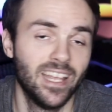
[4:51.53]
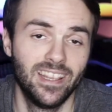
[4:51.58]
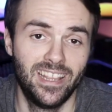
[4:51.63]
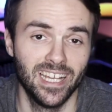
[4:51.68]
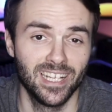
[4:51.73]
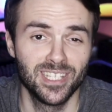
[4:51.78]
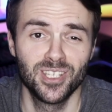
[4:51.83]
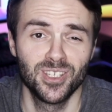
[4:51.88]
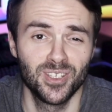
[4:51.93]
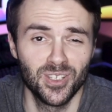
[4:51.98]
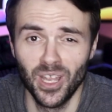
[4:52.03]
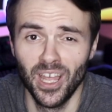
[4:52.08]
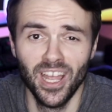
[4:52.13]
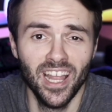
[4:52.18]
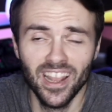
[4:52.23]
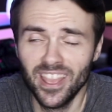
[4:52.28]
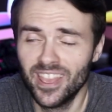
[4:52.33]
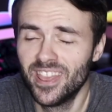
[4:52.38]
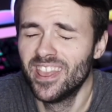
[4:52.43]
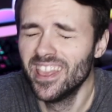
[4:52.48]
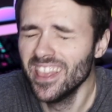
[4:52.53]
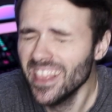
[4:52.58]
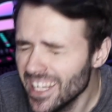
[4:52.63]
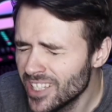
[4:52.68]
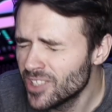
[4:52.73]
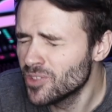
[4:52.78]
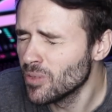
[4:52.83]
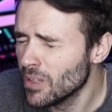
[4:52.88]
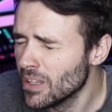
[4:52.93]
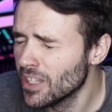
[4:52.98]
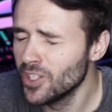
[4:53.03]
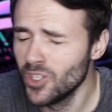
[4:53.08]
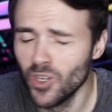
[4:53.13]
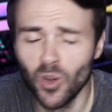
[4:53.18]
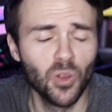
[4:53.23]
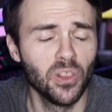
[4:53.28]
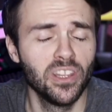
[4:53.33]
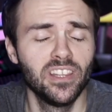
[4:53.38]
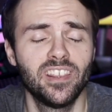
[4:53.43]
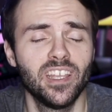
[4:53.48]
That's literally the
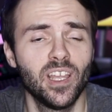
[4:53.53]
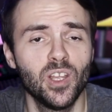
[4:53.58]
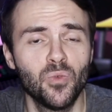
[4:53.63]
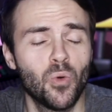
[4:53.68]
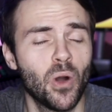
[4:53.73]
only thing